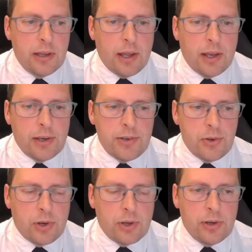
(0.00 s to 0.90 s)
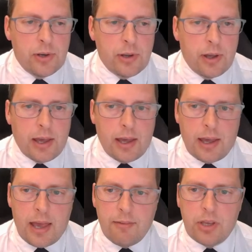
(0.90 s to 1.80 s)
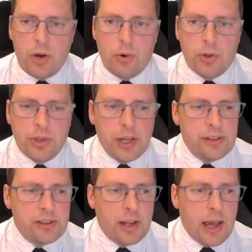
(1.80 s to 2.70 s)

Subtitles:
and you can have a go on this.